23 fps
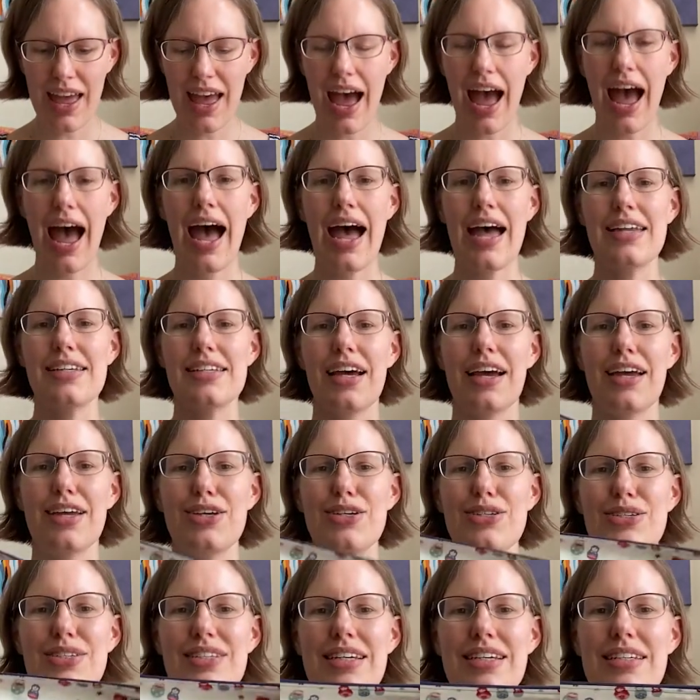And I
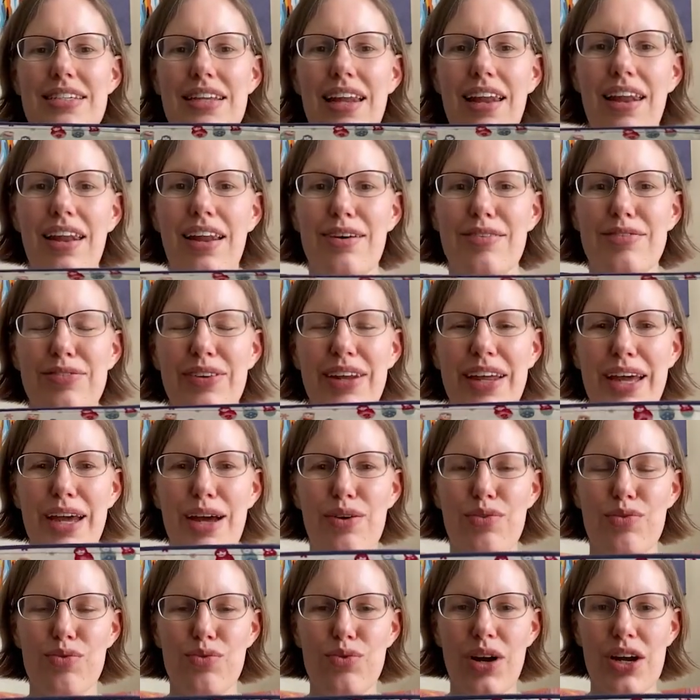used this lovely
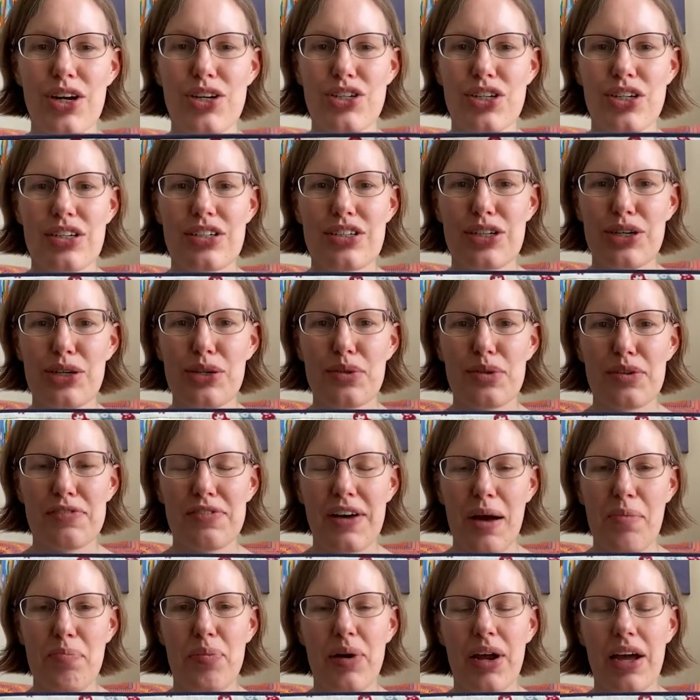Russian doll
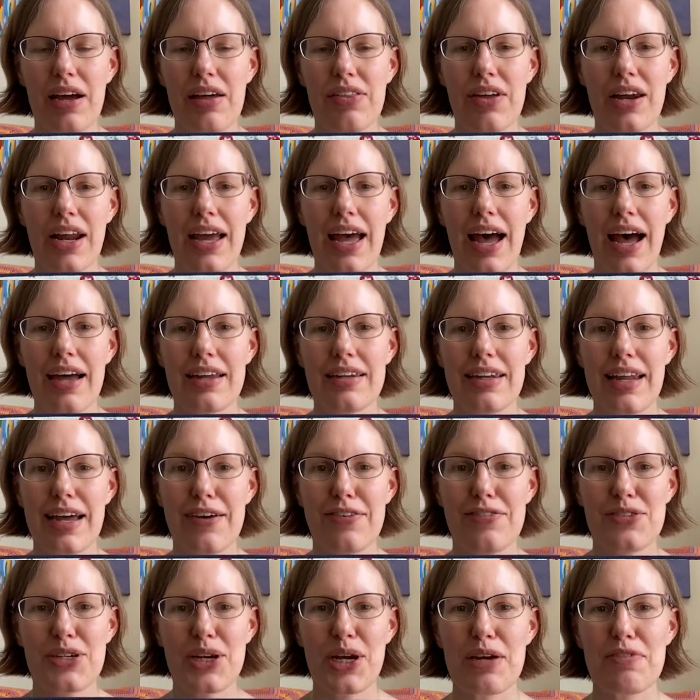fabric that I had
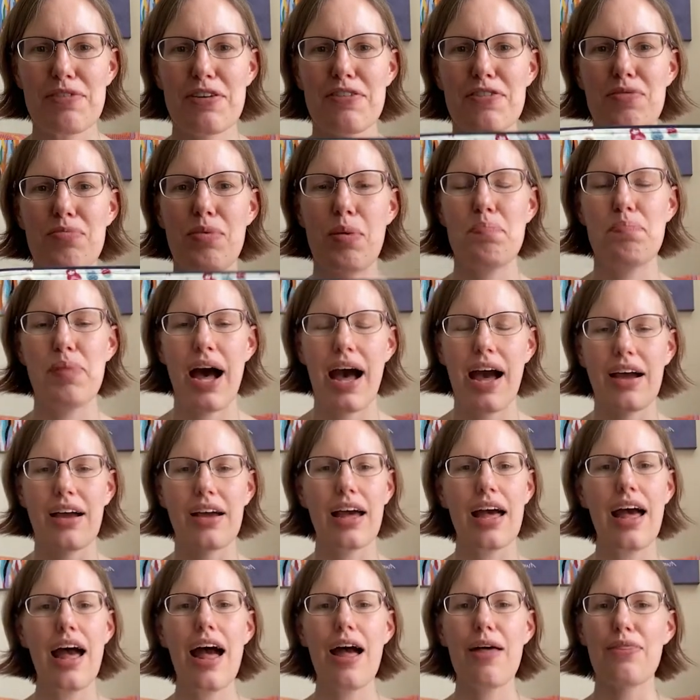left over from a bag
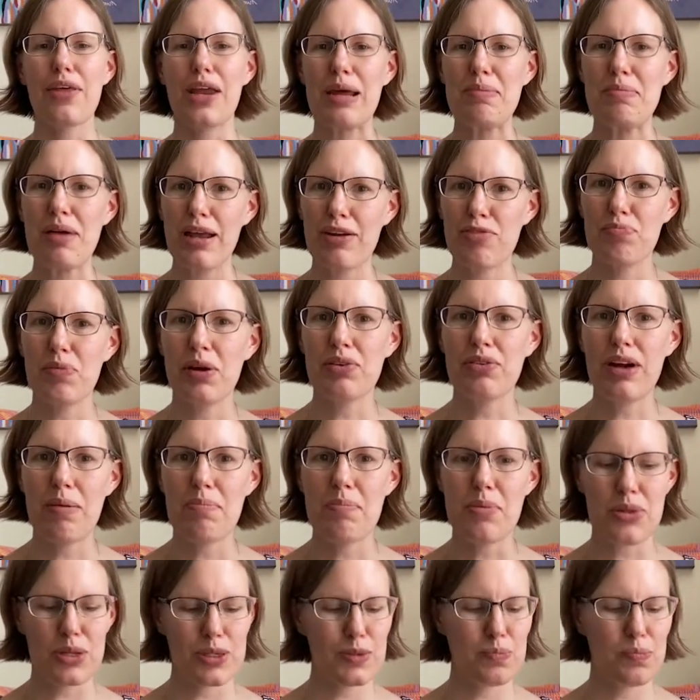that I made for my
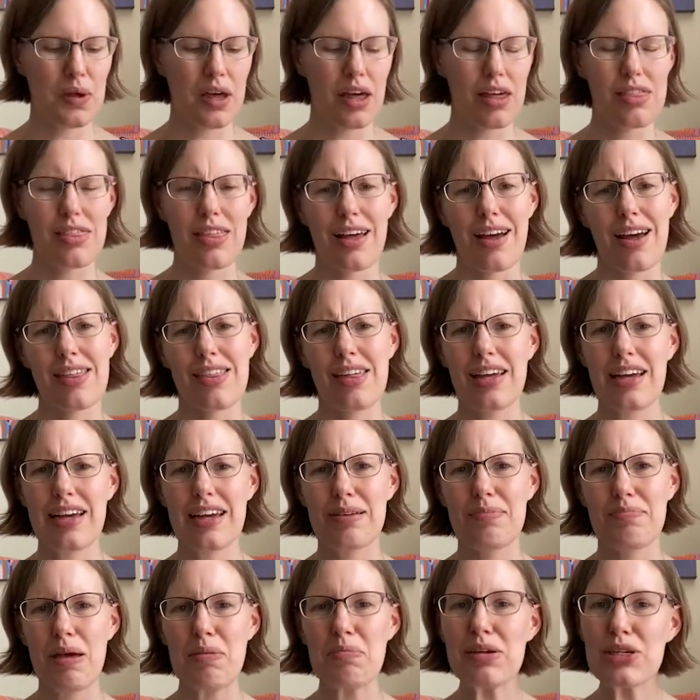grandmother's birthday, I think
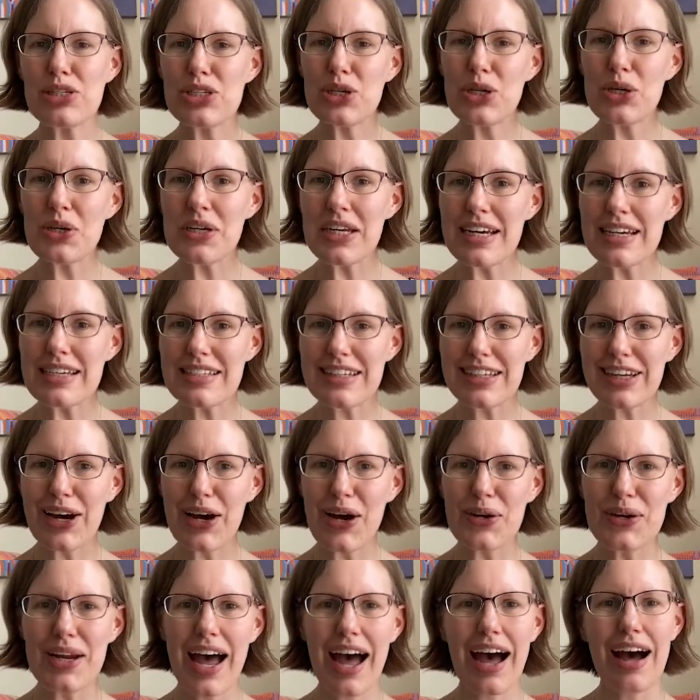maybe 2 years ago
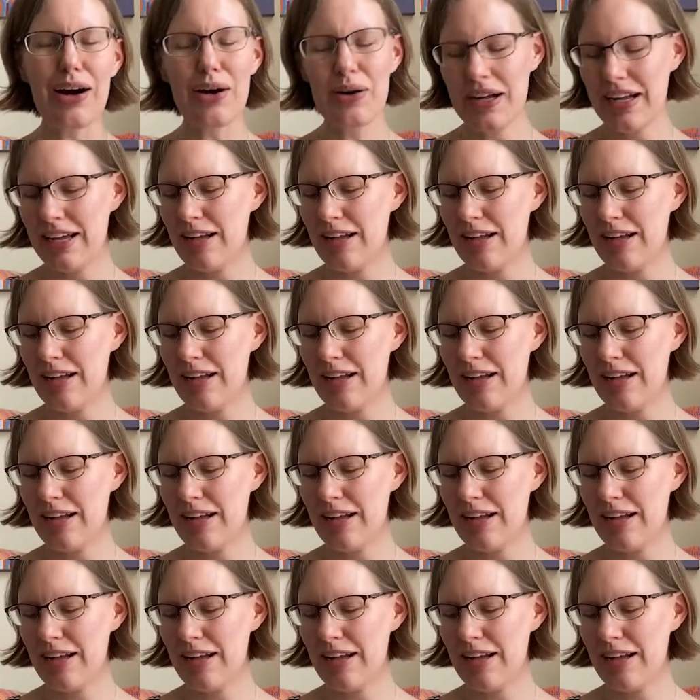now.